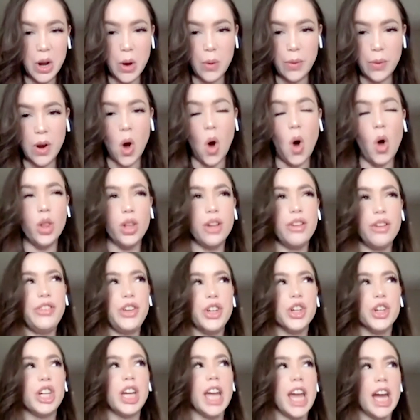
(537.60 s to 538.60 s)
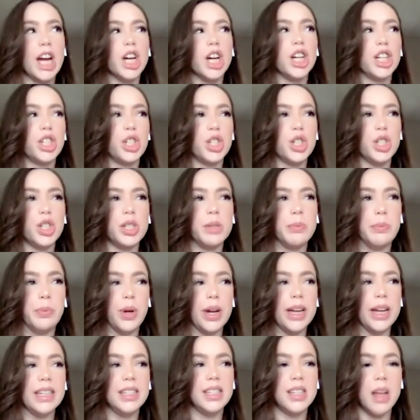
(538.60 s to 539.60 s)
I know, and all of your characters
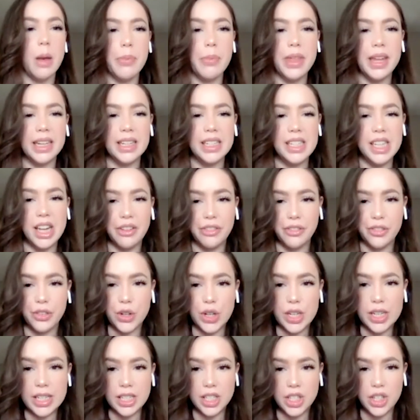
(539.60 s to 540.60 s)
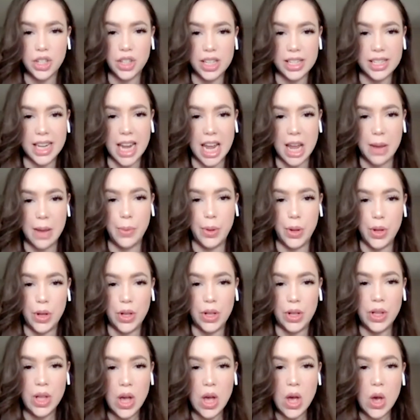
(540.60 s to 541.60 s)
bring something different to the
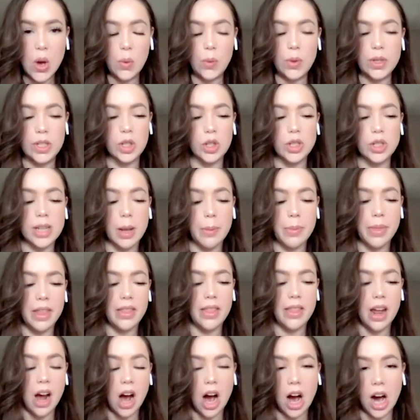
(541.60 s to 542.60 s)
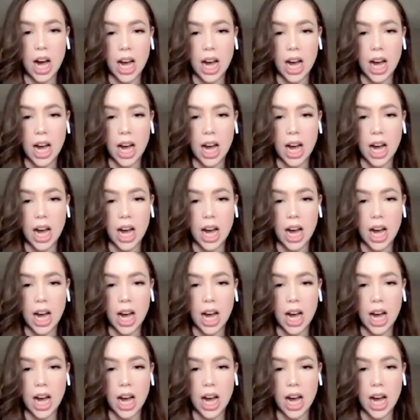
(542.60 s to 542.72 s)
table, which is something that